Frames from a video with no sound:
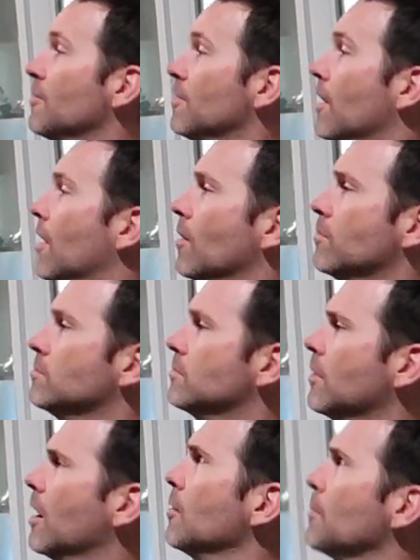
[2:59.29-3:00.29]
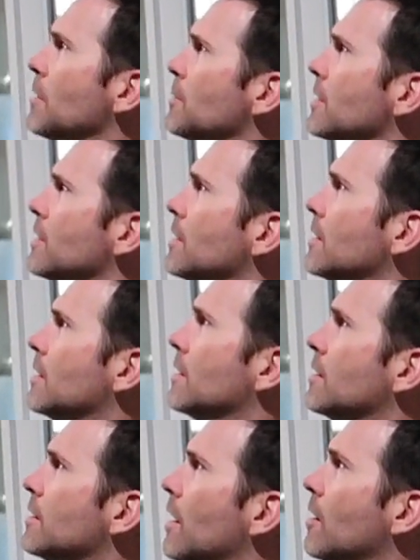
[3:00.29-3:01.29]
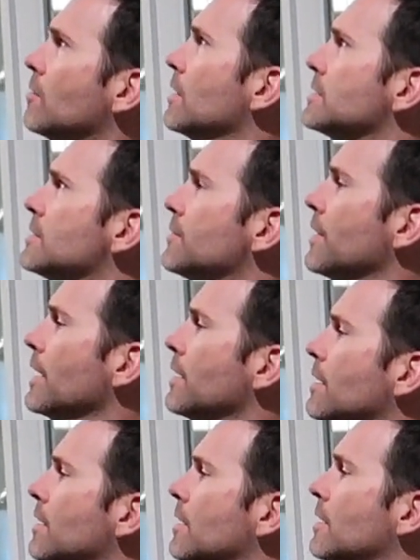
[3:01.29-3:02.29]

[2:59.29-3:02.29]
No. Oh, maybe. No, that's the fan.